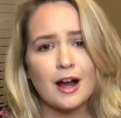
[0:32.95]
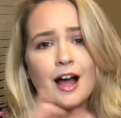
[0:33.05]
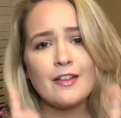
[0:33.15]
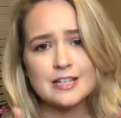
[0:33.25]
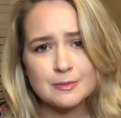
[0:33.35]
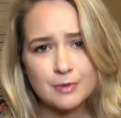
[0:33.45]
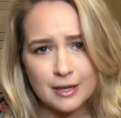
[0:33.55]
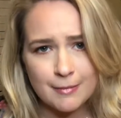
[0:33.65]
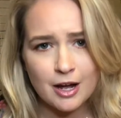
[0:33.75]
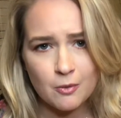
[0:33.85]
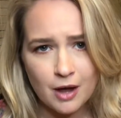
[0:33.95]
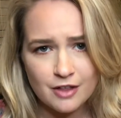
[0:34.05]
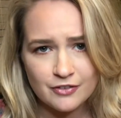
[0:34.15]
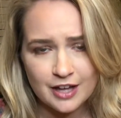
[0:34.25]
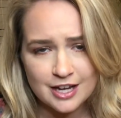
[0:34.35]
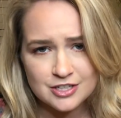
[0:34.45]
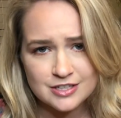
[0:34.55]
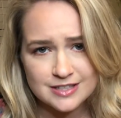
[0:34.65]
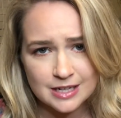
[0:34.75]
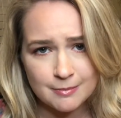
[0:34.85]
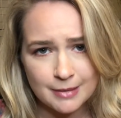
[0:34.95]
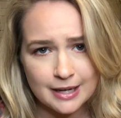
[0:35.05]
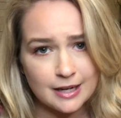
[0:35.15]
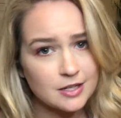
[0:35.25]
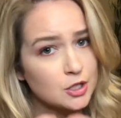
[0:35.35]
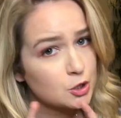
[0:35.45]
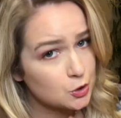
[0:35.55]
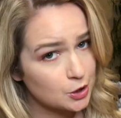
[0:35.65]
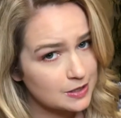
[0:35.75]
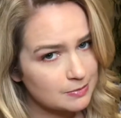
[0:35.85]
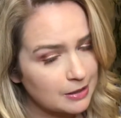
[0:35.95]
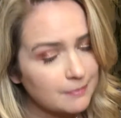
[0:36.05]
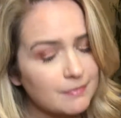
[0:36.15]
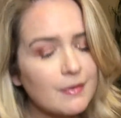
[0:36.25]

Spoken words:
I'll explain my qualifications in a minute, trust me.